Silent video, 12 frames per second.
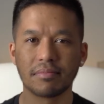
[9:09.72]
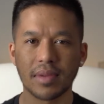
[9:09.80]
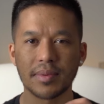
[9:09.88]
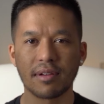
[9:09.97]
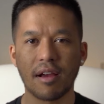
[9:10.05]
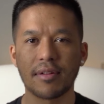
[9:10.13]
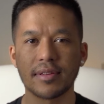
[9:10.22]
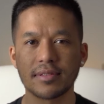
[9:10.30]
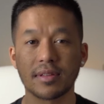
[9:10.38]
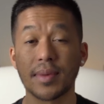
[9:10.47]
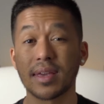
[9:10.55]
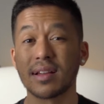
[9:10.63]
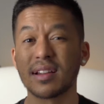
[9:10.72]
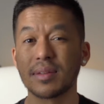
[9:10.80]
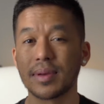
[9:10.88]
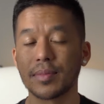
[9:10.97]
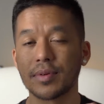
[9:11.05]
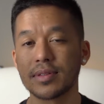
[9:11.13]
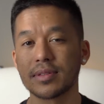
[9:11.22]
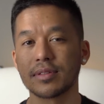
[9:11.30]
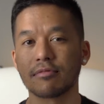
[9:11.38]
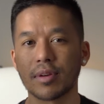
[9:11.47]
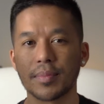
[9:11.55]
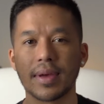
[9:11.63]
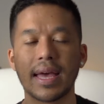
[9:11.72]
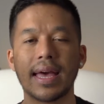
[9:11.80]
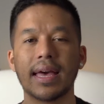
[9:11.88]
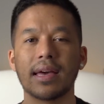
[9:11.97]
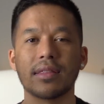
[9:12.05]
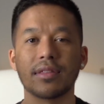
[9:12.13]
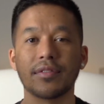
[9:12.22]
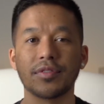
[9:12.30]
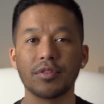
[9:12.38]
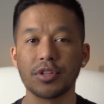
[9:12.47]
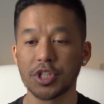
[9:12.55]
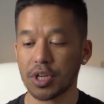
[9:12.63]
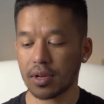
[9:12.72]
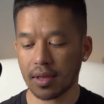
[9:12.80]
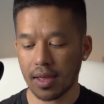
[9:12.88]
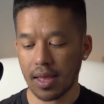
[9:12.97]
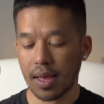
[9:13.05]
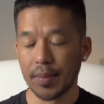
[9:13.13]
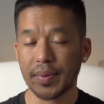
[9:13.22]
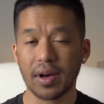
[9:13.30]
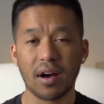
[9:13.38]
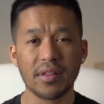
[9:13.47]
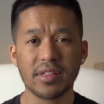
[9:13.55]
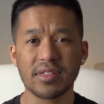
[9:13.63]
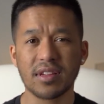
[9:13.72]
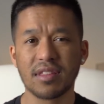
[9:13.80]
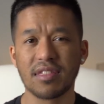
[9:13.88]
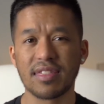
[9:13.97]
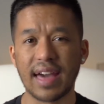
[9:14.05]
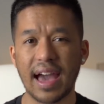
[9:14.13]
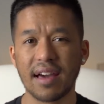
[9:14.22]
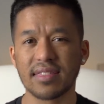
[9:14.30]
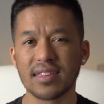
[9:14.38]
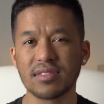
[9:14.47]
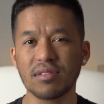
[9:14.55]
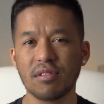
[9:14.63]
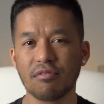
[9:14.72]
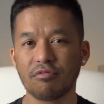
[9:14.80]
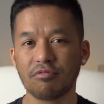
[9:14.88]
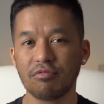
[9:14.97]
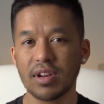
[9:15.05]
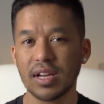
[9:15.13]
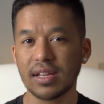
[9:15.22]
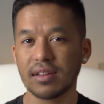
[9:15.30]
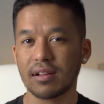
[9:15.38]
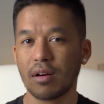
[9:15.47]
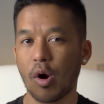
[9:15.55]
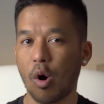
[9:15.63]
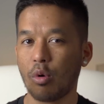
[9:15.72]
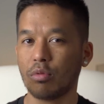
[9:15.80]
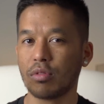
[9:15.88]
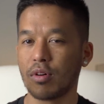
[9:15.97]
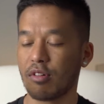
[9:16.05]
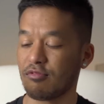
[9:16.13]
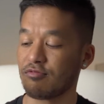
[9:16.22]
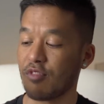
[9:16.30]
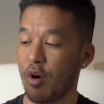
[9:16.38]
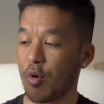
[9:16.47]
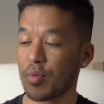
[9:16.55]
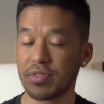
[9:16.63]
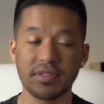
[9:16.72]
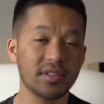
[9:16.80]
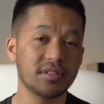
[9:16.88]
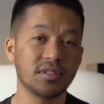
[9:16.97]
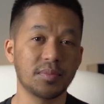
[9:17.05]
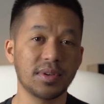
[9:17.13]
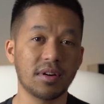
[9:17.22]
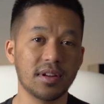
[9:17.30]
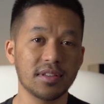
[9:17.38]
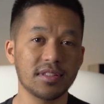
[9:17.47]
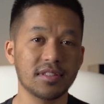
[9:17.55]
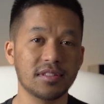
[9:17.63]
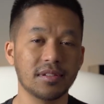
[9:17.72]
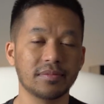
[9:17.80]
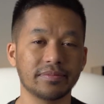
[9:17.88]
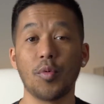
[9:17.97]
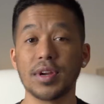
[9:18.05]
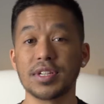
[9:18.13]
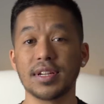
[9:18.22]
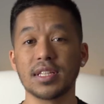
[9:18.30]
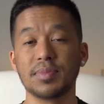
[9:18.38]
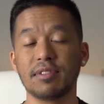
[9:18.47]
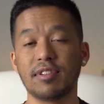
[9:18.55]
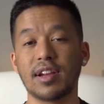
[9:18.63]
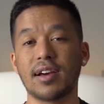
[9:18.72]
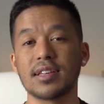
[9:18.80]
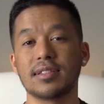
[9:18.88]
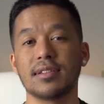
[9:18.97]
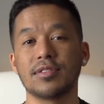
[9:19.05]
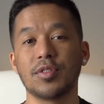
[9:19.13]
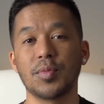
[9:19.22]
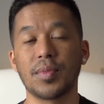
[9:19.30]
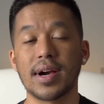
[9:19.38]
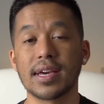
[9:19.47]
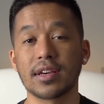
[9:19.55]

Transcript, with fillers: maybe around this to make it a little bit more easier to grip in the future. But other than that, there's not really a whole lot wrong with this, to be honest, which leads me really nicely to my